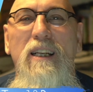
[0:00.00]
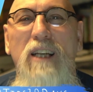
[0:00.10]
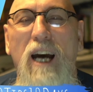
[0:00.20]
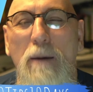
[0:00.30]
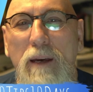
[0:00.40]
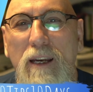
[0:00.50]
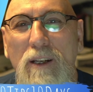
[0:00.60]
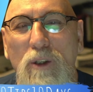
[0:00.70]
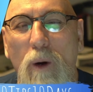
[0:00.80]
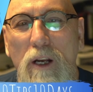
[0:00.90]
topic
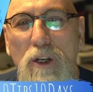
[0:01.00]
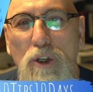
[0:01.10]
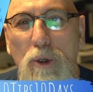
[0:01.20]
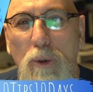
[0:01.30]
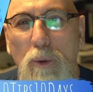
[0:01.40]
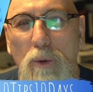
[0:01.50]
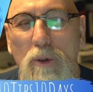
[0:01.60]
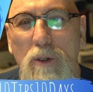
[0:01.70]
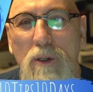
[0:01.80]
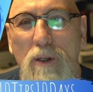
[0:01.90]
do I choose?